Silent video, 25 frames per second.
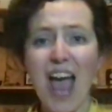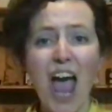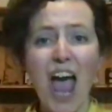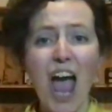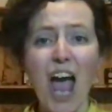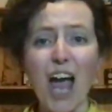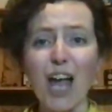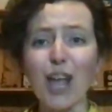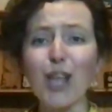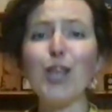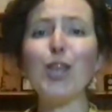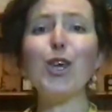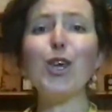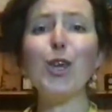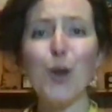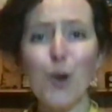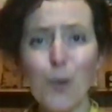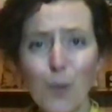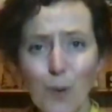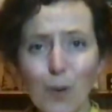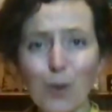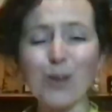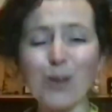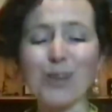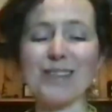And
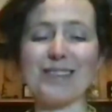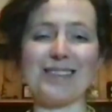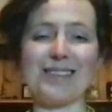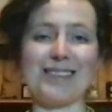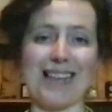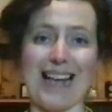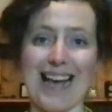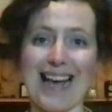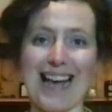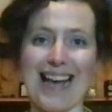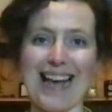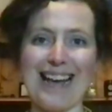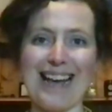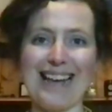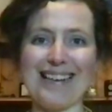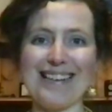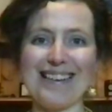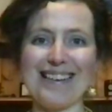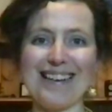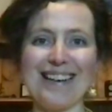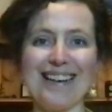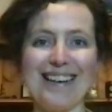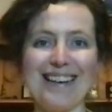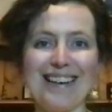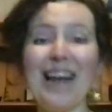you all said
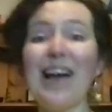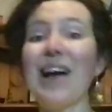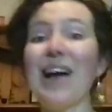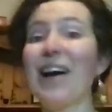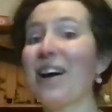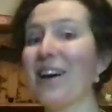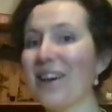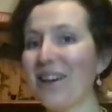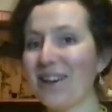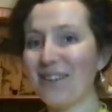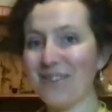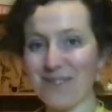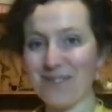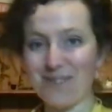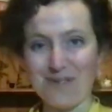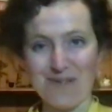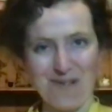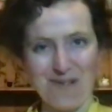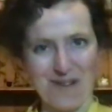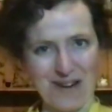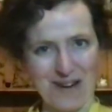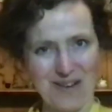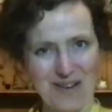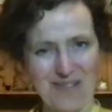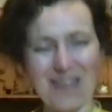
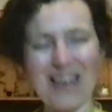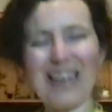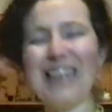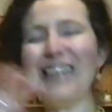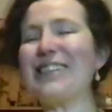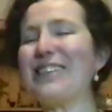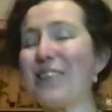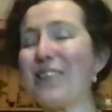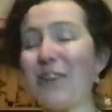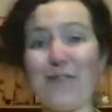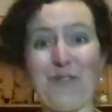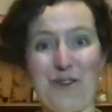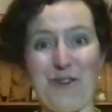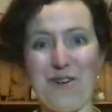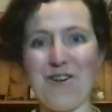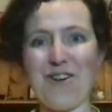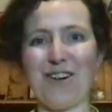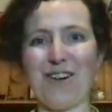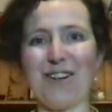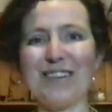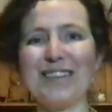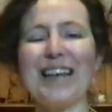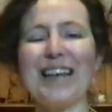one of each, of course.